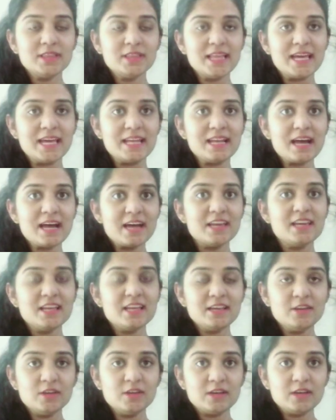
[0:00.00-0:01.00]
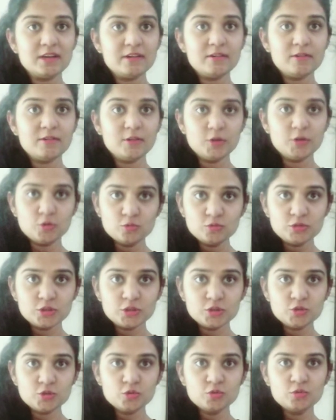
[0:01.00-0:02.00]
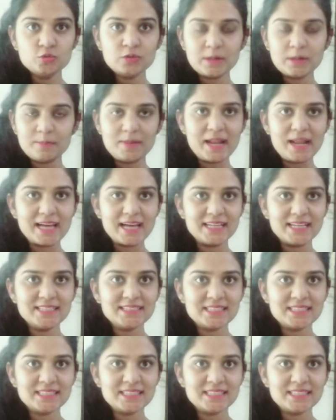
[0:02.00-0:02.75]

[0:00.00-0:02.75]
then I used to apply some